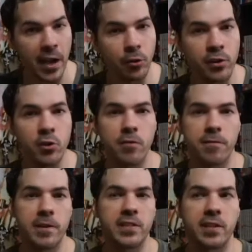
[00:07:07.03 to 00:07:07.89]
I don't know
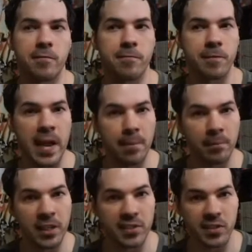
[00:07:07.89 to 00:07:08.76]
if it's a
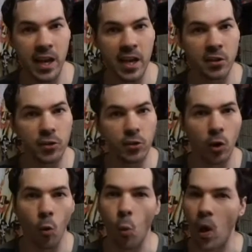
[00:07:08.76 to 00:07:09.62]
family scandal
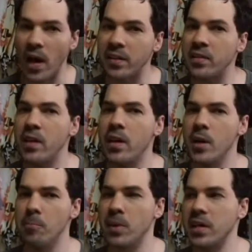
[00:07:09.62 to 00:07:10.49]
or what,
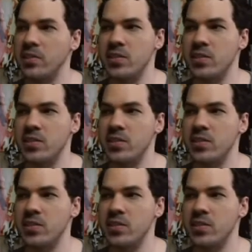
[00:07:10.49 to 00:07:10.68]
but it